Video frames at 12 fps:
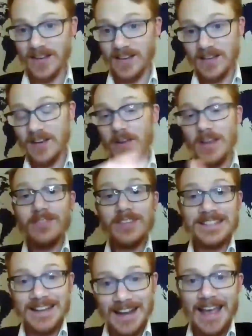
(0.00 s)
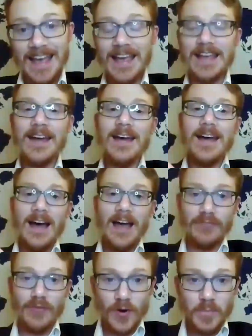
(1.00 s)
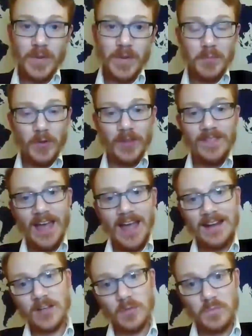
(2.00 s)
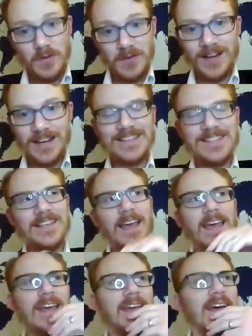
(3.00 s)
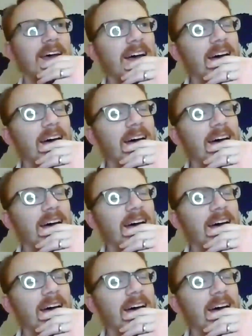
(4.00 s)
And even today, I've heard people in that community say,